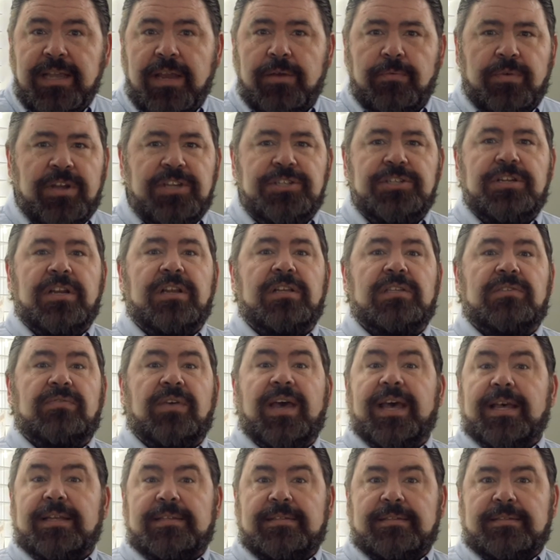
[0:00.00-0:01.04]
reached in his
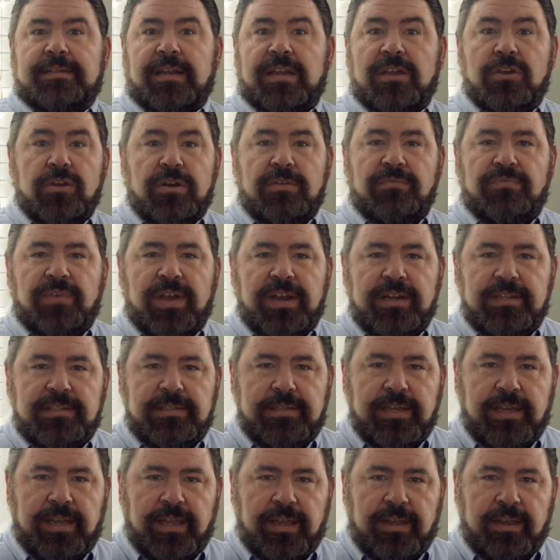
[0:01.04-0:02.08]
vest and he couldn't find his
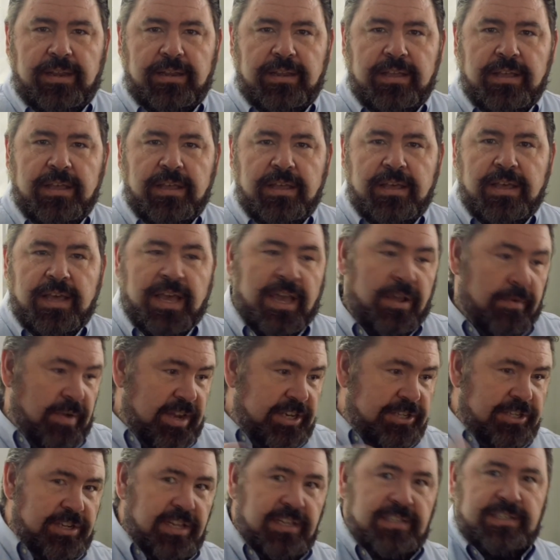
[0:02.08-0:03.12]
ticket. He
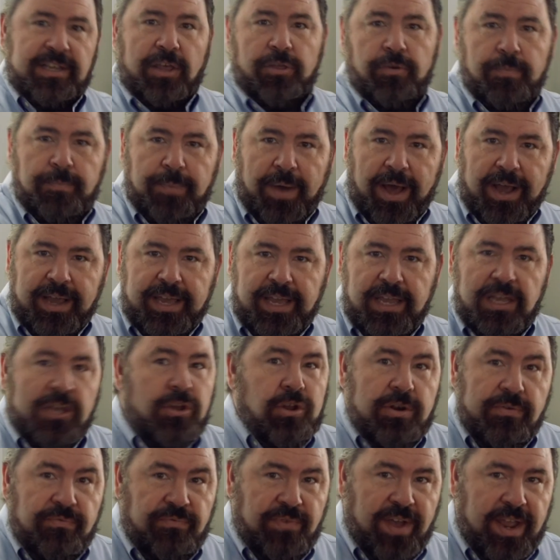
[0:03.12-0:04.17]
reached in his other pocket,
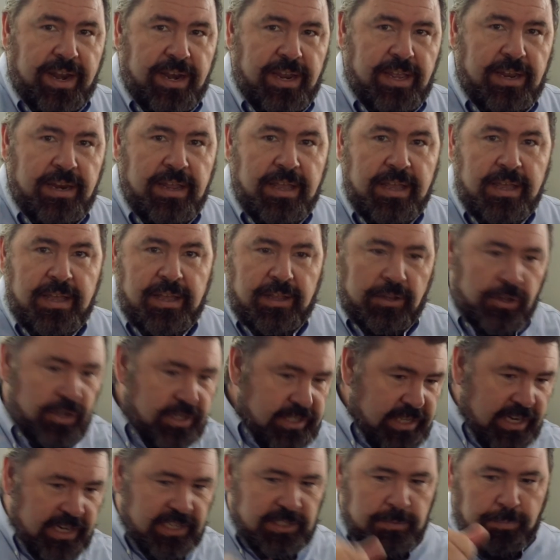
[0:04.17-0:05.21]
couldn't find it, looked
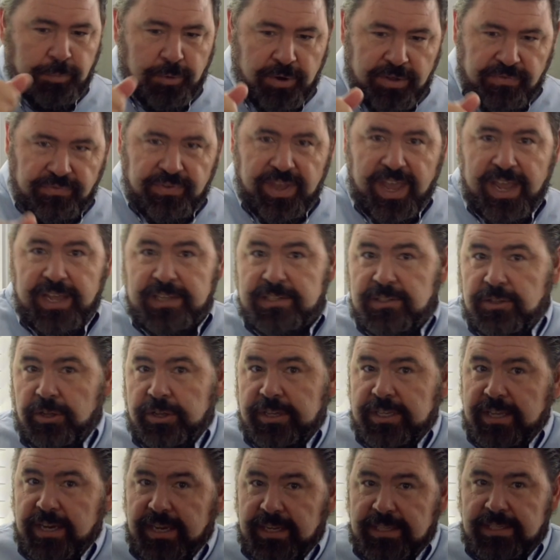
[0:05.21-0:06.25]
in his briefcase, looked
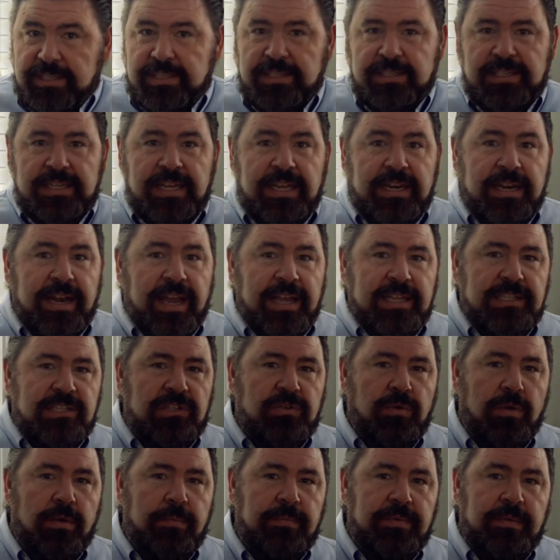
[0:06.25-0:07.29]
in his seat next to
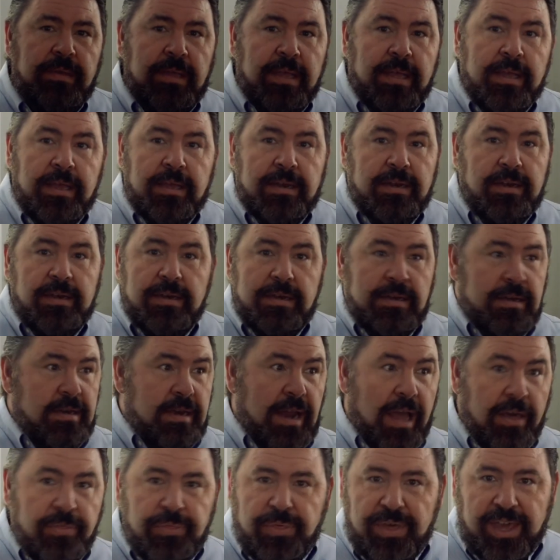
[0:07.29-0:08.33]
him,
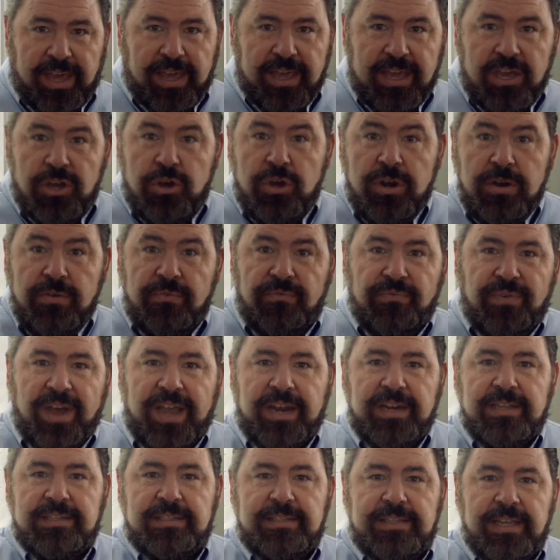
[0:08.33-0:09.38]
nothing. He couldn't find
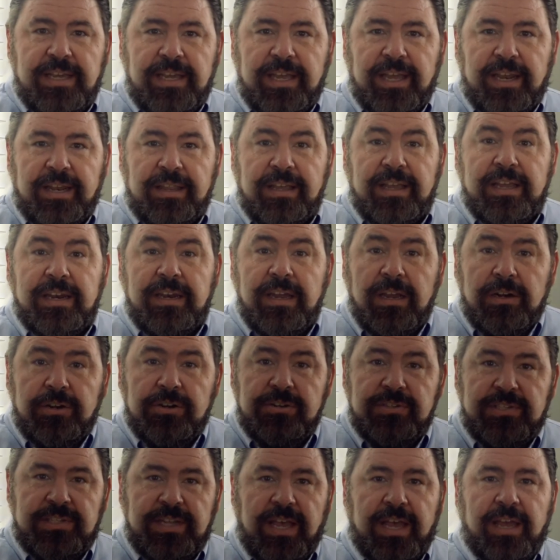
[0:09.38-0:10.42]
his ticket. And the conductor
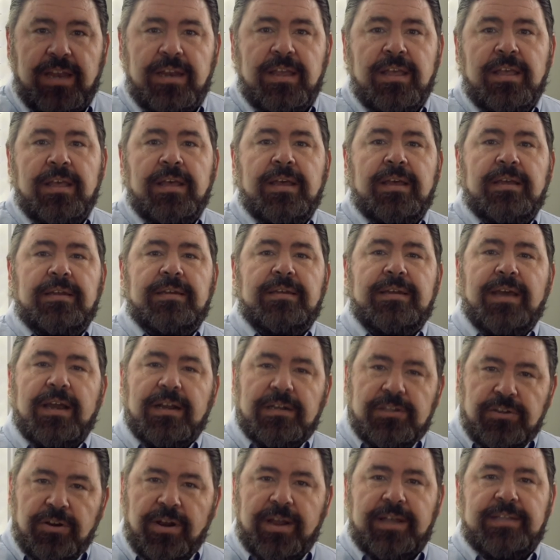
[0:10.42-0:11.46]
said,
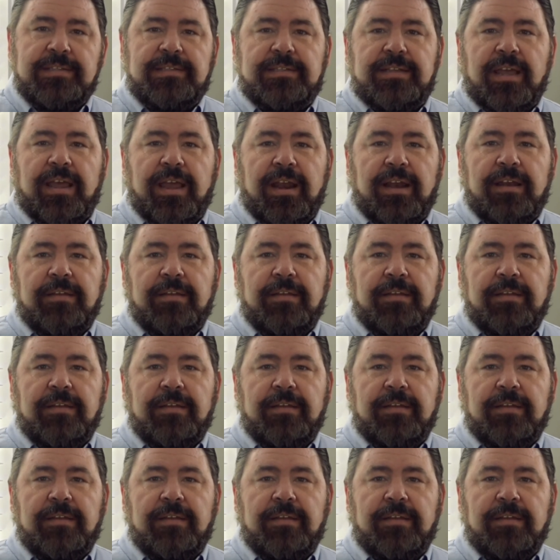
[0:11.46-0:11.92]
Dr. Einstein,